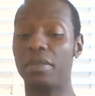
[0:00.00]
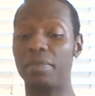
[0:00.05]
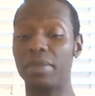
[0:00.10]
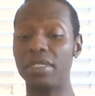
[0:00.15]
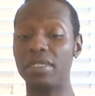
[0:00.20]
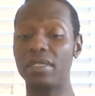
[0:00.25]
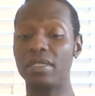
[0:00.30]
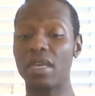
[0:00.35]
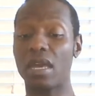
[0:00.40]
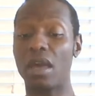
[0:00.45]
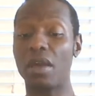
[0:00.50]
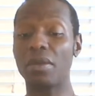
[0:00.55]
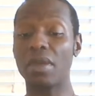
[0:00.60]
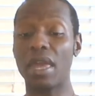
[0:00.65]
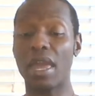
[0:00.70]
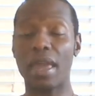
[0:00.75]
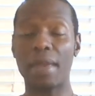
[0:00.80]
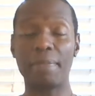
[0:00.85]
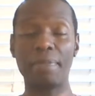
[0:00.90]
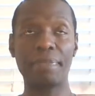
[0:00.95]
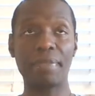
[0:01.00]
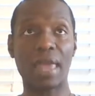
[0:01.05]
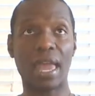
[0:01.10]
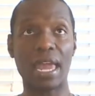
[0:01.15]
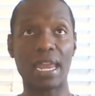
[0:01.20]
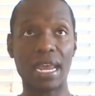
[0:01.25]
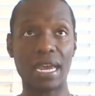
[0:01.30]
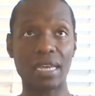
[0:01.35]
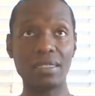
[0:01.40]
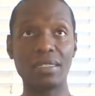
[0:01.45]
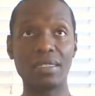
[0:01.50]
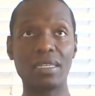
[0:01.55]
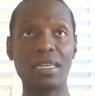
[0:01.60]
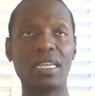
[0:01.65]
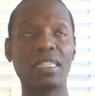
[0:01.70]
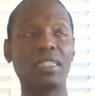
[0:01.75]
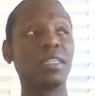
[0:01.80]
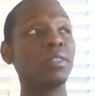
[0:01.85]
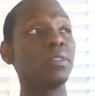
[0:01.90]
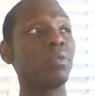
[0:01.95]
some, okay, and I'll say
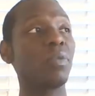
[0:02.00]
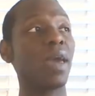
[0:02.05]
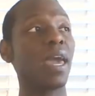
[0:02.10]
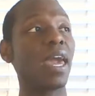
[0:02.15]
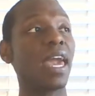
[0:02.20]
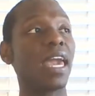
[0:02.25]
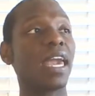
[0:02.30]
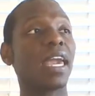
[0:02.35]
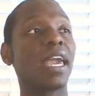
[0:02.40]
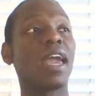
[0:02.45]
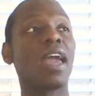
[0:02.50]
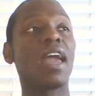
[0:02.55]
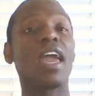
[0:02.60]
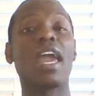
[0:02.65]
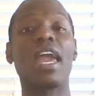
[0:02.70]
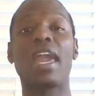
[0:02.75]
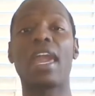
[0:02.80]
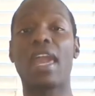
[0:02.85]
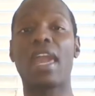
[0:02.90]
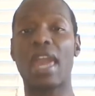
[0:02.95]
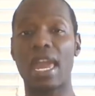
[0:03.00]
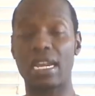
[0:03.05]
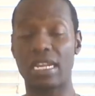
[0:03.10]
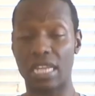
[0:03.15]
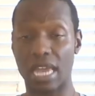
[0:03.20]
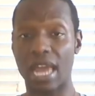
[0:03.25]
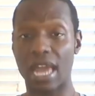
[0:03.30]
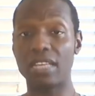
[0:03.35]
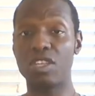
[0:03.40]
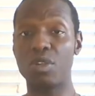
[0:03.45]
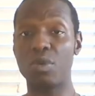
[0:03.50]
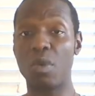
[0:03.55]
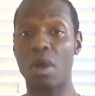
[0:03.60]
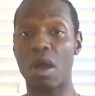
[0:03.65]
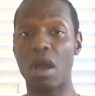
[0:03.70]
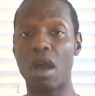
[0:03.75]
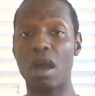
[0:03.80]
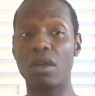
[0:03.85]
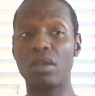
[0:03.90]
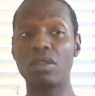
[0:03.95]
it this way, and as you
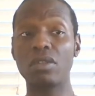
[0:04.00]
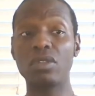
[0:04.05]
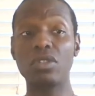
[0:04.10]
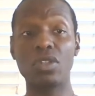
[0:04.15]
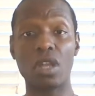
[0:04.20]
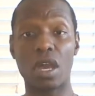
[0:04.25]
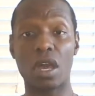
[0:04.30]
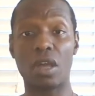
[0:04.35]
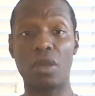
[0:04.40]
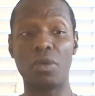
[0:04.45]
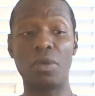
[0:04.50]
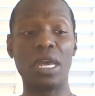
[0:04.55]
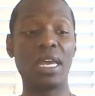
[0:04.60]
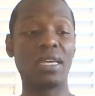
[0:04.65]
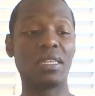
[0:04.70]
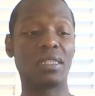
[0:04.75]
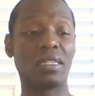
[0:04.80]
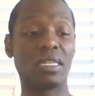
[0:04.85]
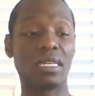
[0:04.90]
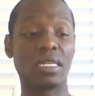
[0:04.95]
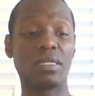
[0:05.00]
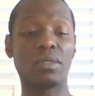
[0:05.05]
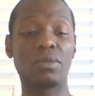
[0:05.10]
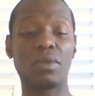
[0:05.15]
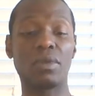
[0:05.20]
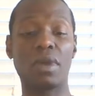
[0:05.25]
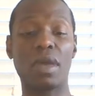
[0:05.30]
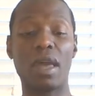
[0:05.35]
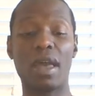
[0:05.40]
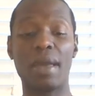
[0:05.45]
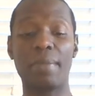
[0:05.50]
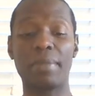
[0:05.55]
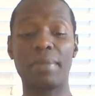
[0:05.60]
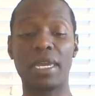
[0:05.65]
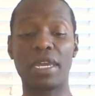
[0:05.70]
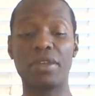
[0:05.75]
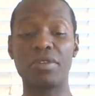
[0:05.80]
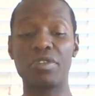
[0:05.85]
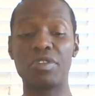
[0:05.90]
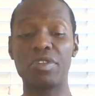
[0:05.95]
all know, these
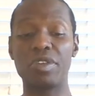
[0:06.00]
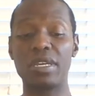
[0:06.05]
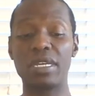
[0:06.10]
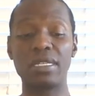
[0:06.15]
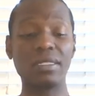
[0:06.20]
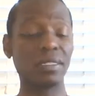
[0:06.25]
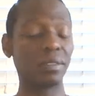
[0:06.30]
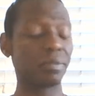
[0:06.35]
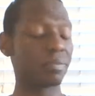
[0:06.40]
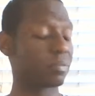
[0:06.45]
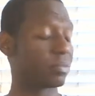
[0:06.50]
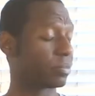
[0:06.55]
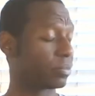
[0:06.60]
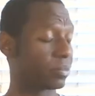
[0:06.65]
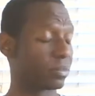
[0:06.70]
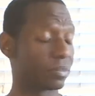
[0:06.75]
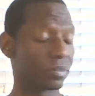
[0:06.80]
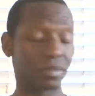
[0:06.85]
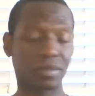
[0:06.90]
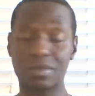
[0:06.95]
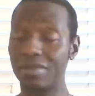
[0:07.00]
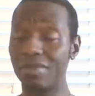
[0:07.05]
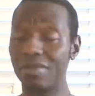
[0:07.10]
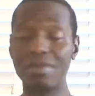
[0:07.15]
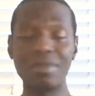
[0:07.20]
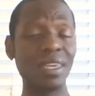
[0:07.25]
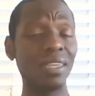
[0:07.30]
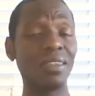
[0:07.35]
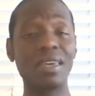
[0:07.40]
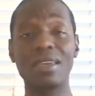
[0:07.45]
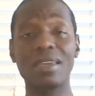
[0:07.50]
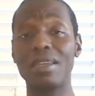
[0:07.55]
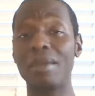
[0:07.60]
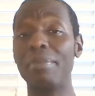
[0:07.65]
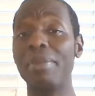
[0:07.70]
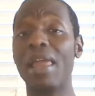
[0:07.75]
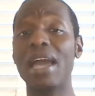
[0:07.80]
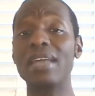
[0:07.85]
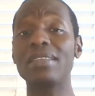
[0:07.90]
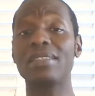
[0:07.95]
energies, they can
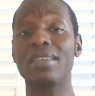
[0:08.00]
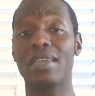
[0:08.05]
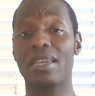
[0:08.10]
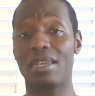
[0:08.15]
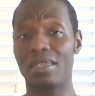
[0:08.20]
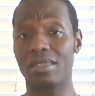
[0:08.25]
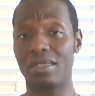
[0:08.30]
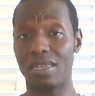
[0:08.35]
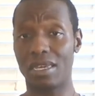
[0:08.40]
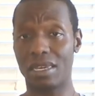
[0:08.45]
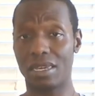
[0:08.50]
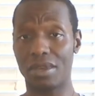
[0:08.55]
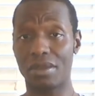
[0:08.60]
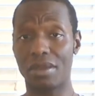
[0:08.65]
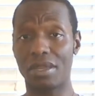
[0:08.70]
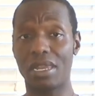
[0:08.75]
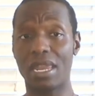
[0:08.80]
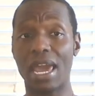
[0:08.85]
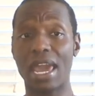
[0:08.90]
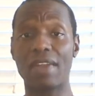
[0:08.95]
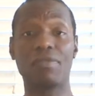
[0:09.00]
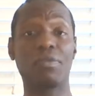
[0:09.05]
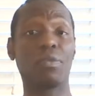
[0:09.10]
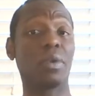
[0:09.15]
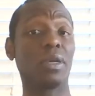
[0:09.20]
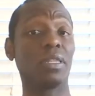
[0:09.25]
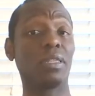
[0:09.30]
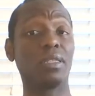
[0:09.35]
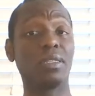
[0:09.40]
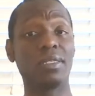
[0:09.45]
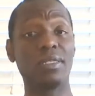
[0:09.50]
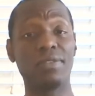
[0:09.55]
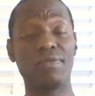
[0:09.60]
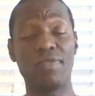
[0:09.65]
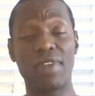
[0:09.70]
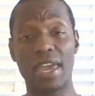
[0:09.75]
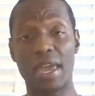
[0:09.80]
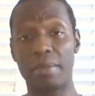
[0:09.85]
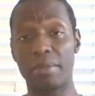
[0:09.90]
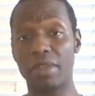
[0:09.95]
apply to anything in your life, whether this is
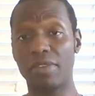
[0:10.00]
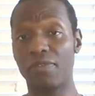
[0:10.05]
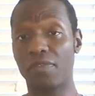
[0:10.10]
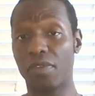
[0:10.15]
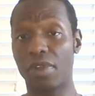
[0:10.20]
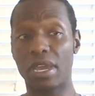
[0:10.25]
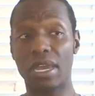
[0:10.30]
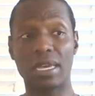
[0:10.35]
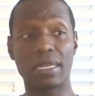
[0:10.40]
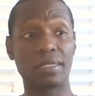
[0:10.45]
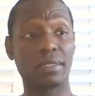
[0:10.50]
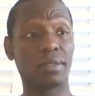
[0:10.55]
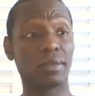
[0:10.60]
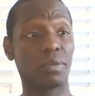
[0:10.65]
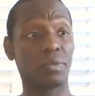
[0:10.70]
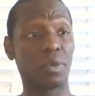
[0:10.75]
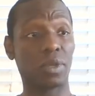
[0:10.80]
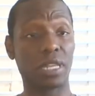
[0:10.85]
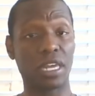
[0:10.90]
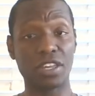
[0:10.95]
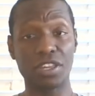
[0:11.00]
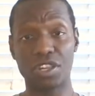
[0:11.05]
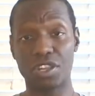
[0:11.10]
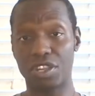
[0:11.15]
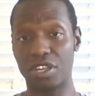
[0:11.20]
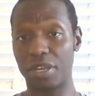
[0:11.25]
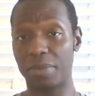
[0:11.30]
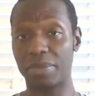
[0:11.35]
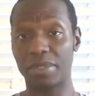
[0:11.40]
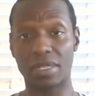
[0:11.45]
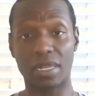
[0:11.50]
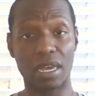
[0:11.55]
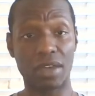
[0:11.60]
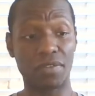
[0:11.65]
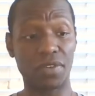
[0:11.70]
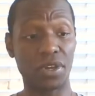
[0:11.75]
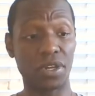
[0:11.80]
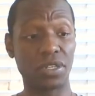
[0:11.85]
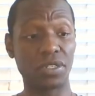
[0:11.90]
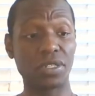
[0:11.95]
family, friends, relationships,
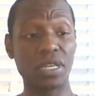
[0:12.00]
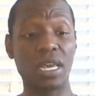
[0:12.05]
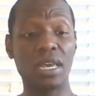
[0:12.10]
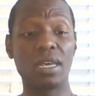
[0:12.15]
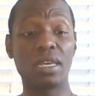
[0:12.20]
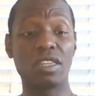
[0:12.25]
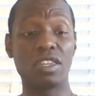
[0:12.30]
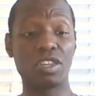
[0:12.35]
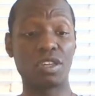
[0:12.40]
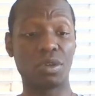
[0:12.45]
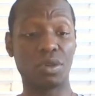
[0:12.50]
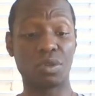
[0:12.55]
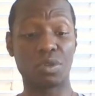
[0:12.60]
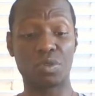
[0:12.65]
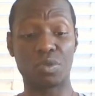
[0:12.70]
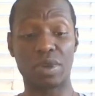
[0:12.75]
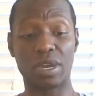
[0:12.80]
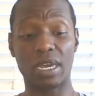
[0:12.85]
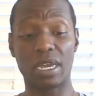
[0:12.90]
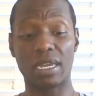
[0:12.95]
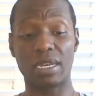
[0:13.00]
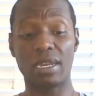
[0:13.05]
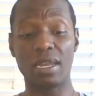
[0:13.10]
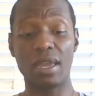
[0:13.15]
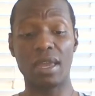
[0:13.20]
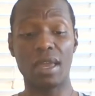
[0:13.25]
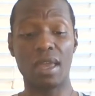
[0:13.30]
lovers, children,